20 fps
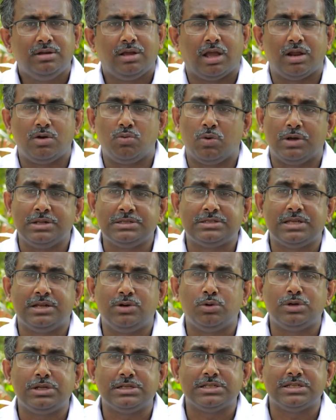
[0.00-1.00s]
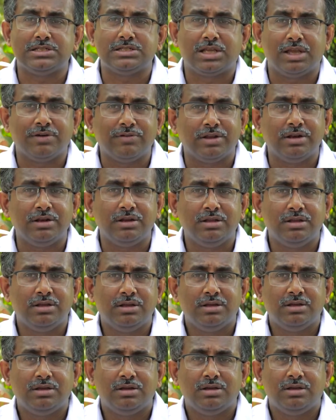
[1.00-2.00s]
and once the notice is given,
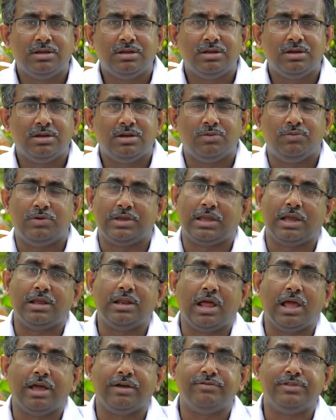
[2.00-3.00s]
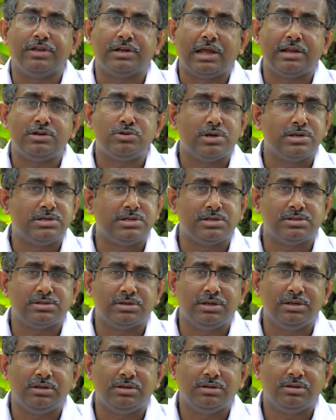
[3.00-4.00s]
we can have the right to
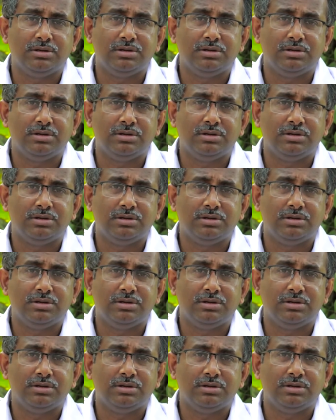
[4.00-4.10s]
adultery.